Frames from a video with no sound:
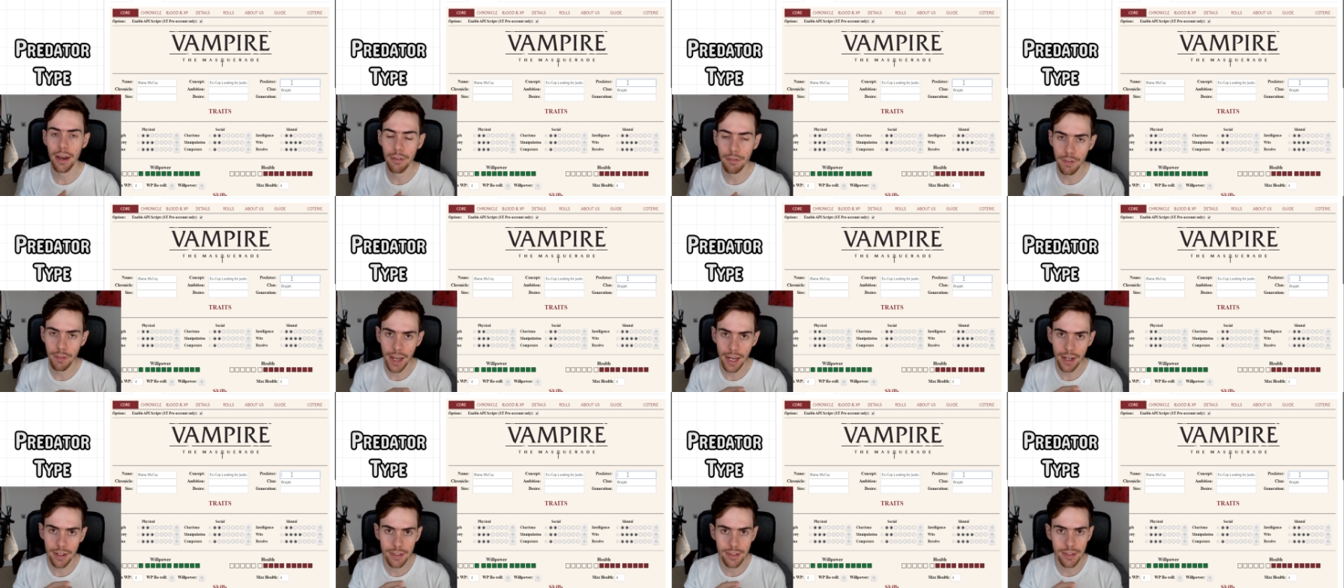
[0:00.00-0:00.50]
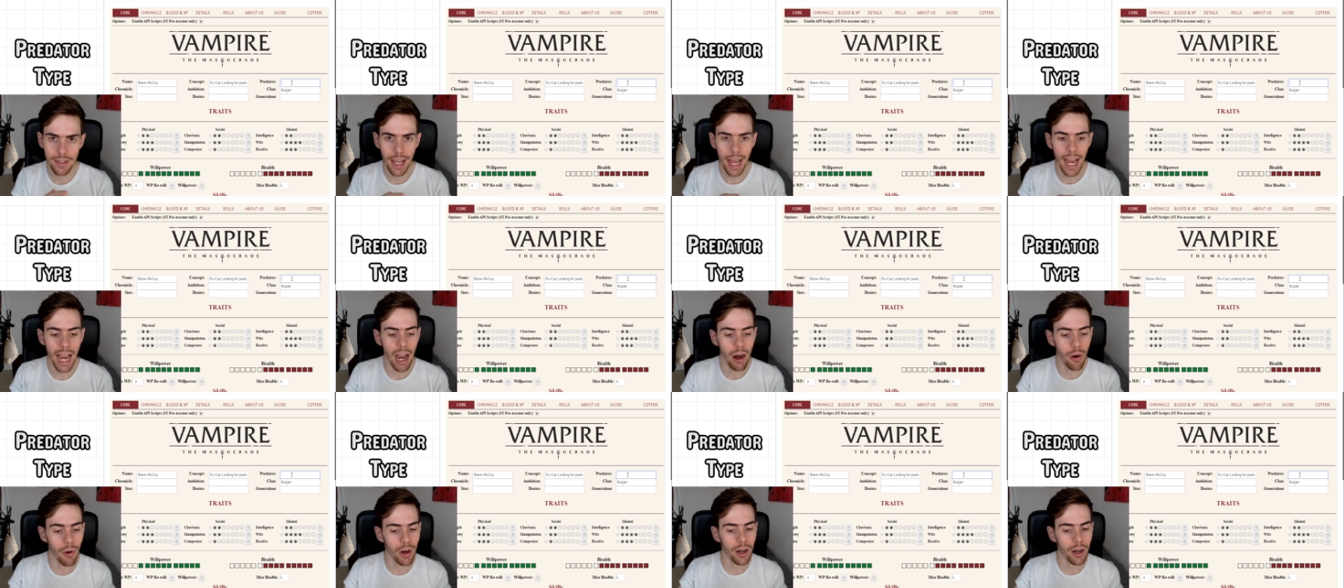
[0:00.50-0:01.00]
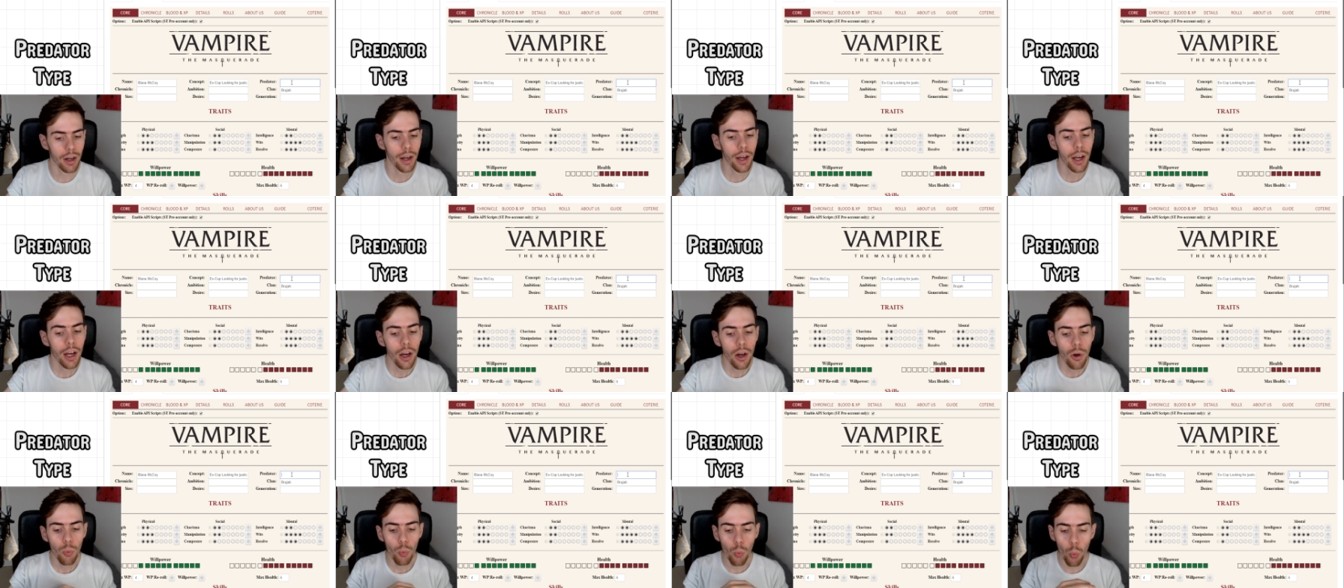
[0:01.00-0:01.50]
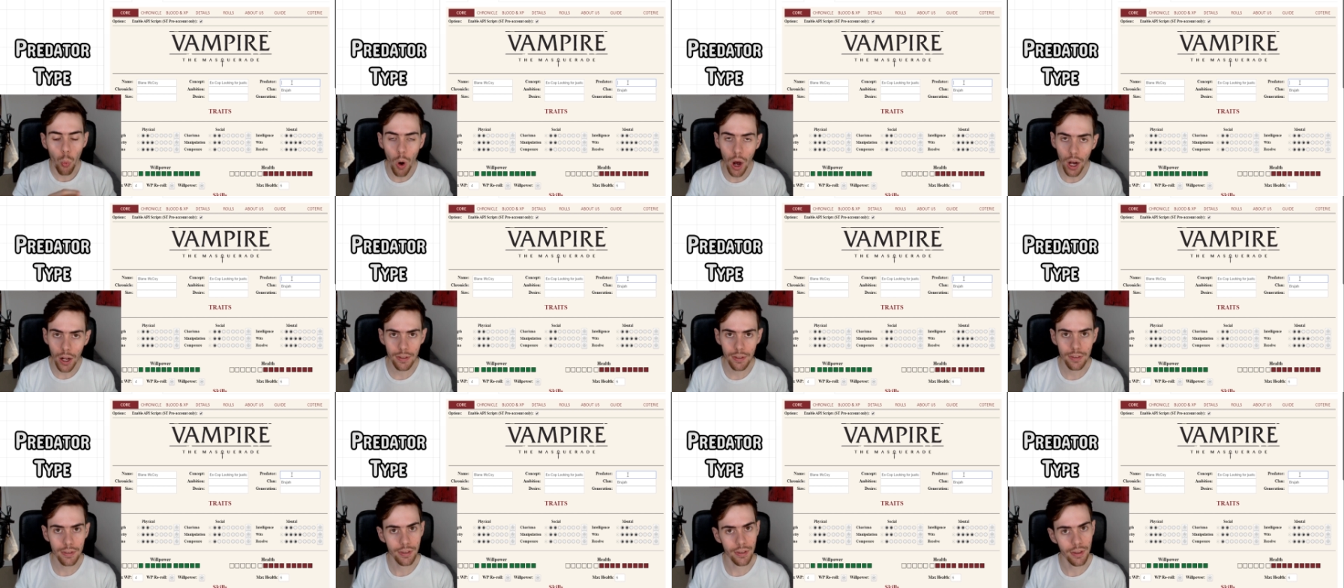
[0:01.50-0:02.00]
affects our
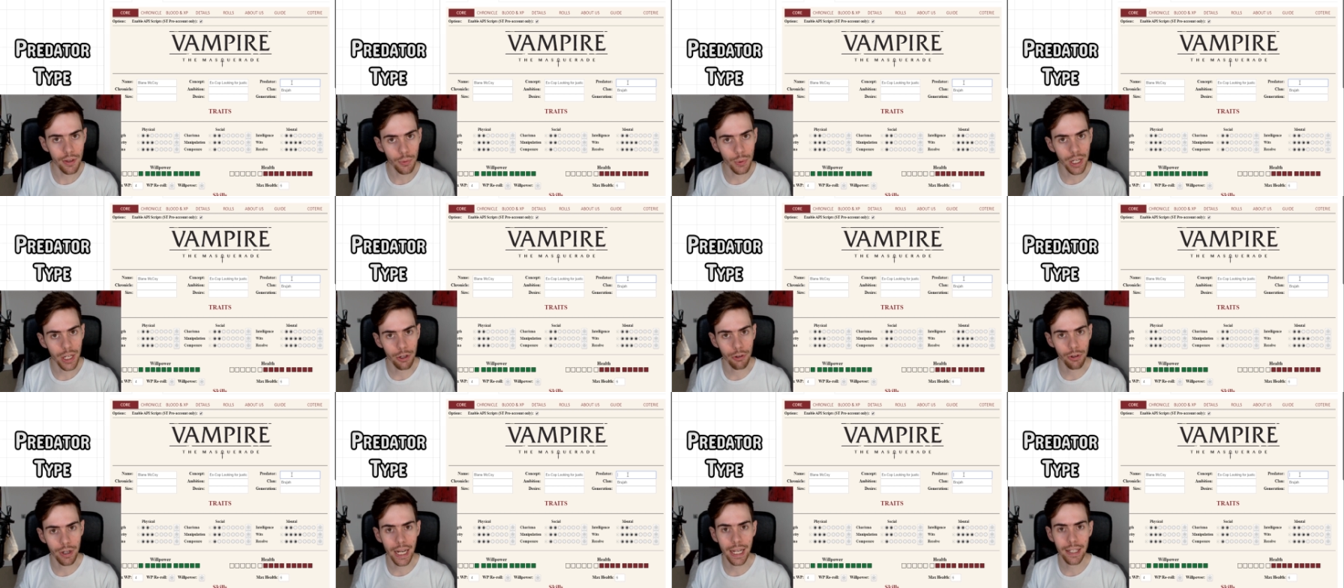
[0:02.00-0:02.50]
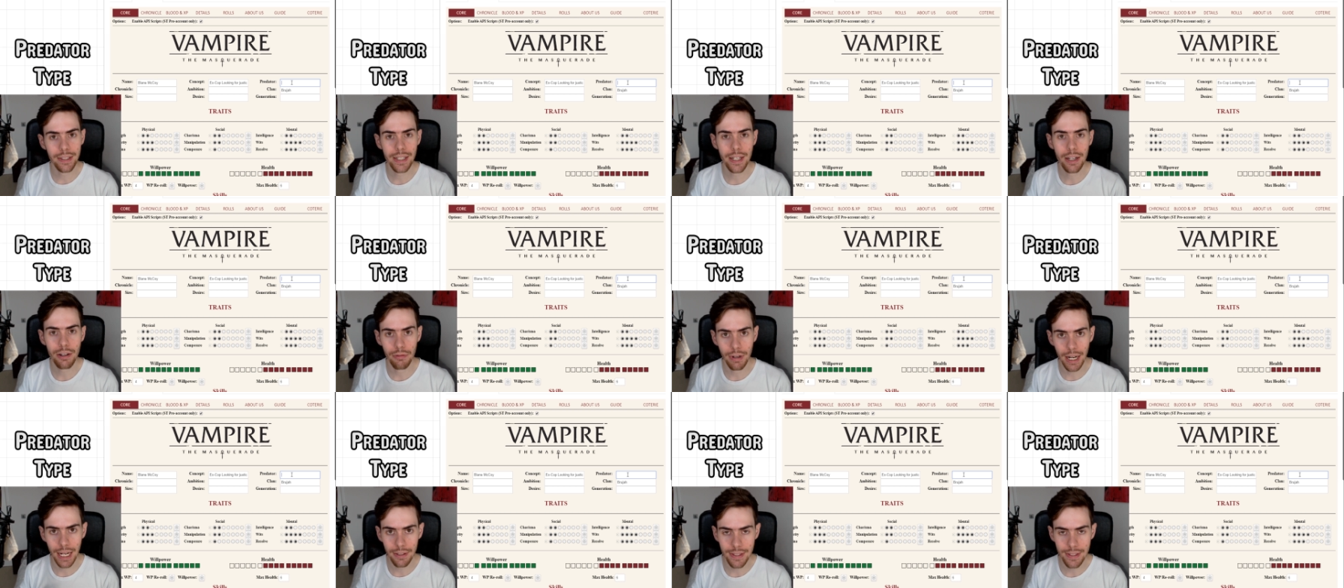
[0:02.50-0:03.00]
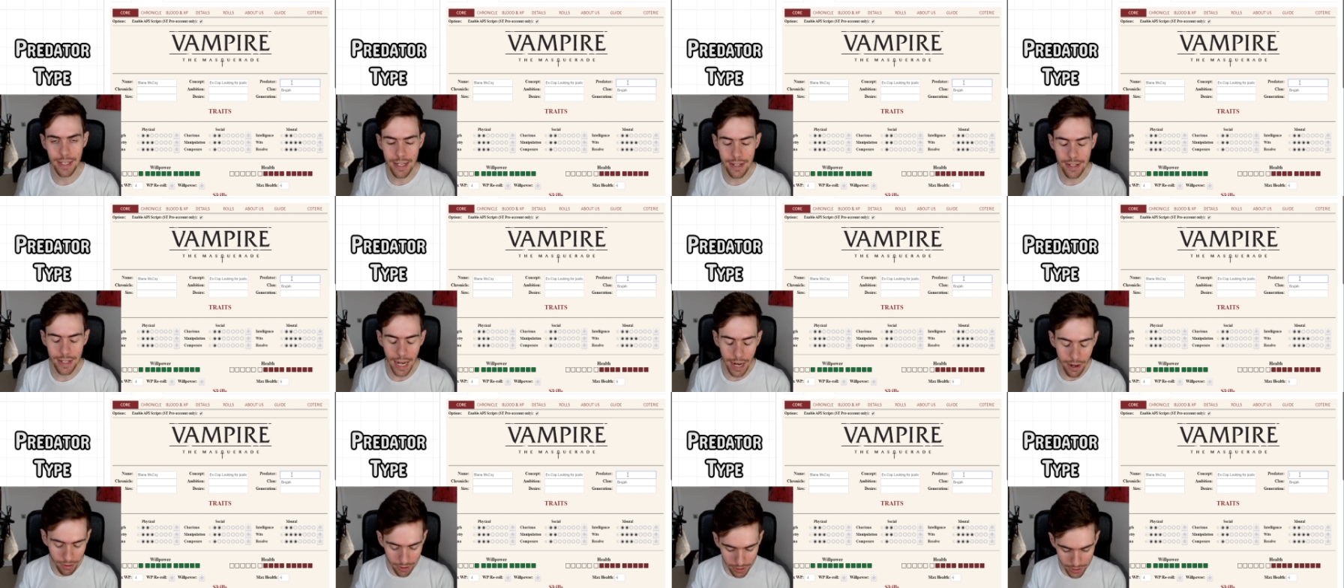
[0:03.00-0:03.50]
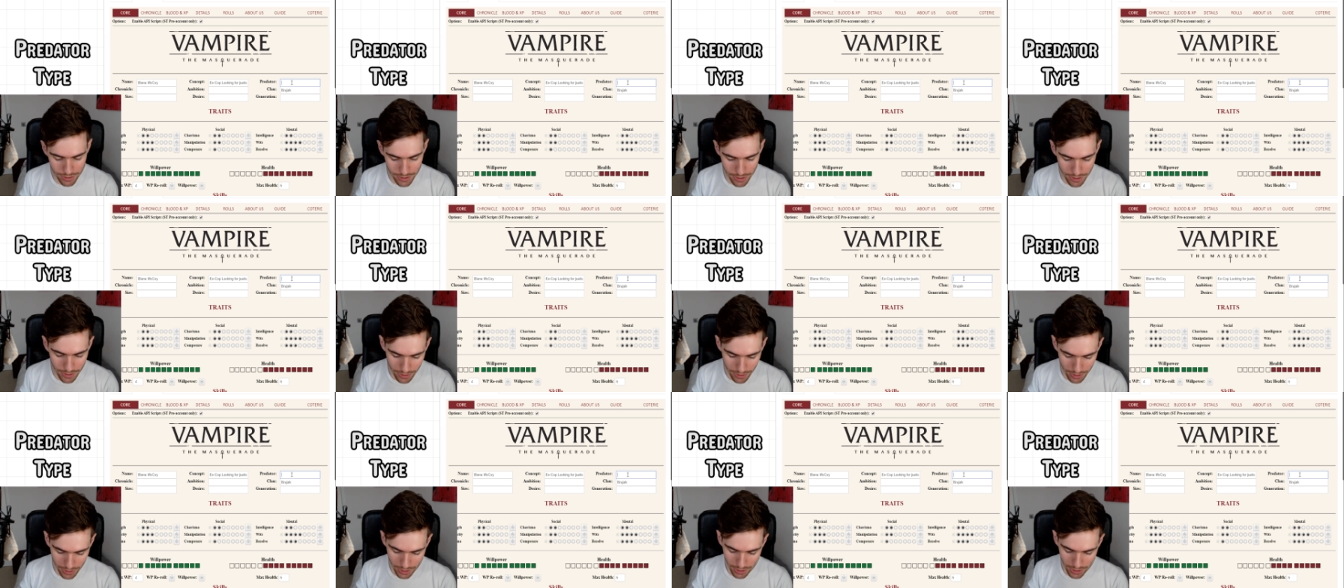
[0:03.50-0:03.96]
world that we're creating around this character.